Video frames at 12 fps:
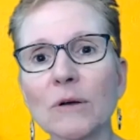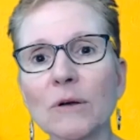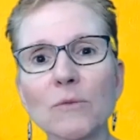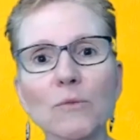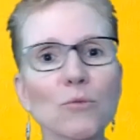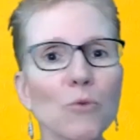
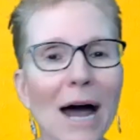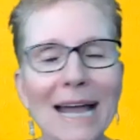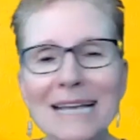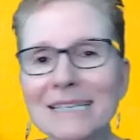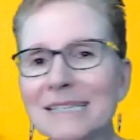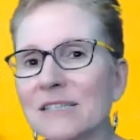
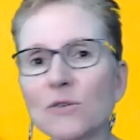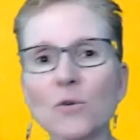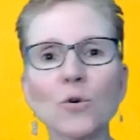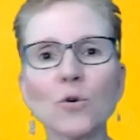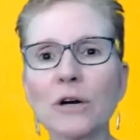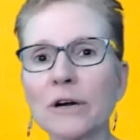rice
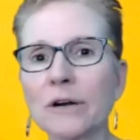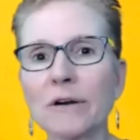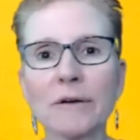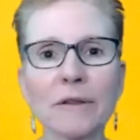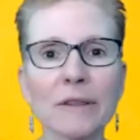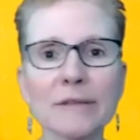
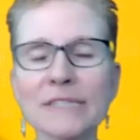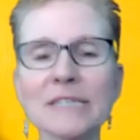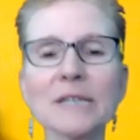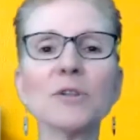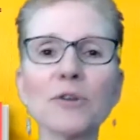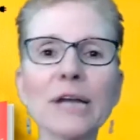or
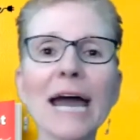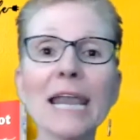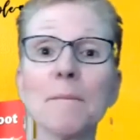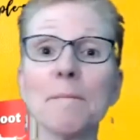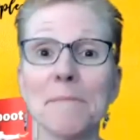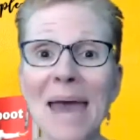similar kind
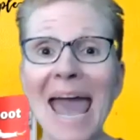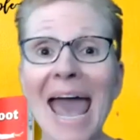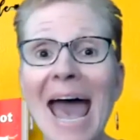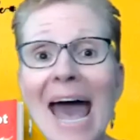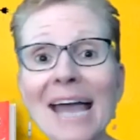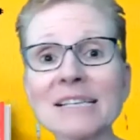of
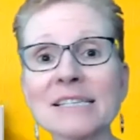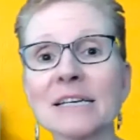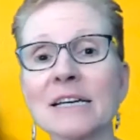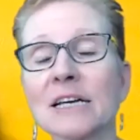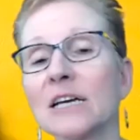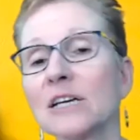bags.
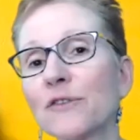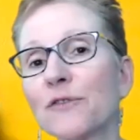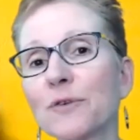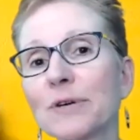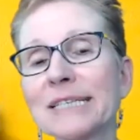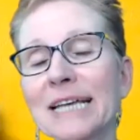So
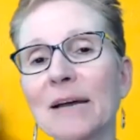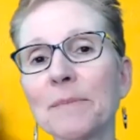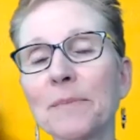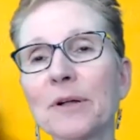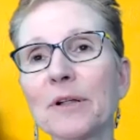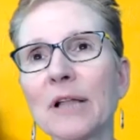for
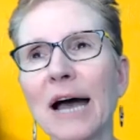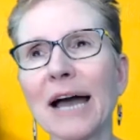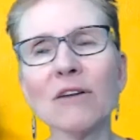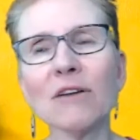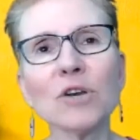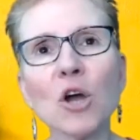example, I
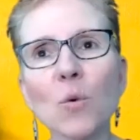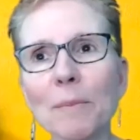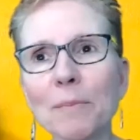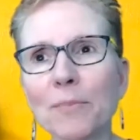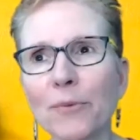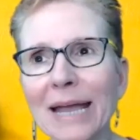don't know
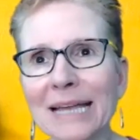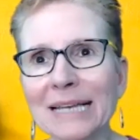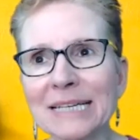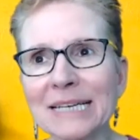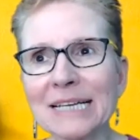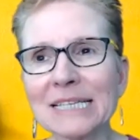what brand
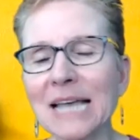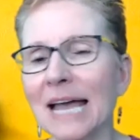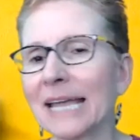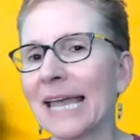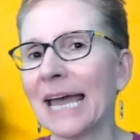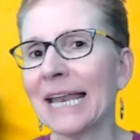it is. I
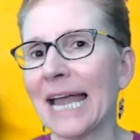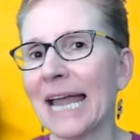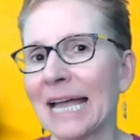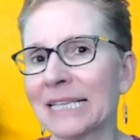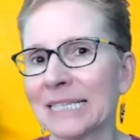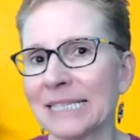get it
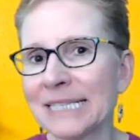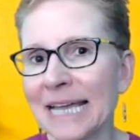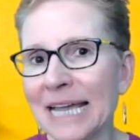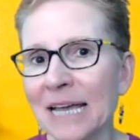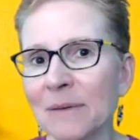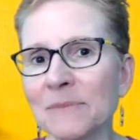at
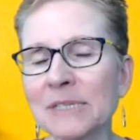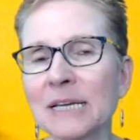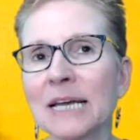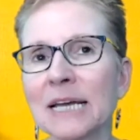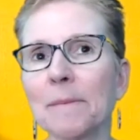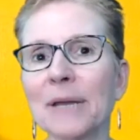Sam's,
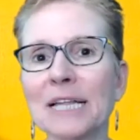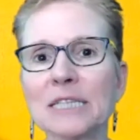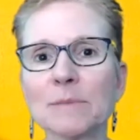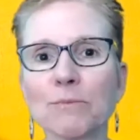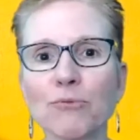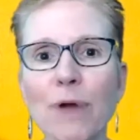but it's
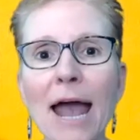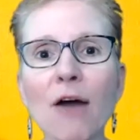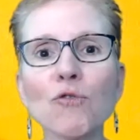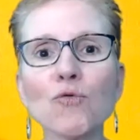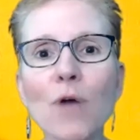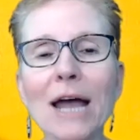
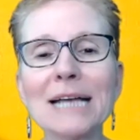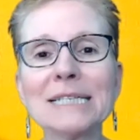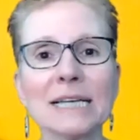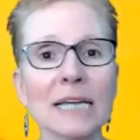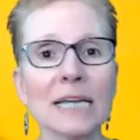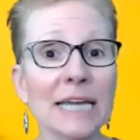brown rice
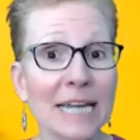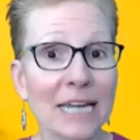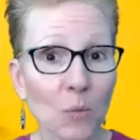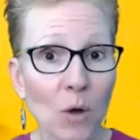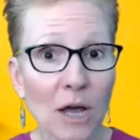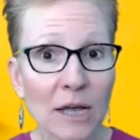and
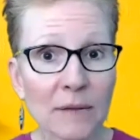quinoa.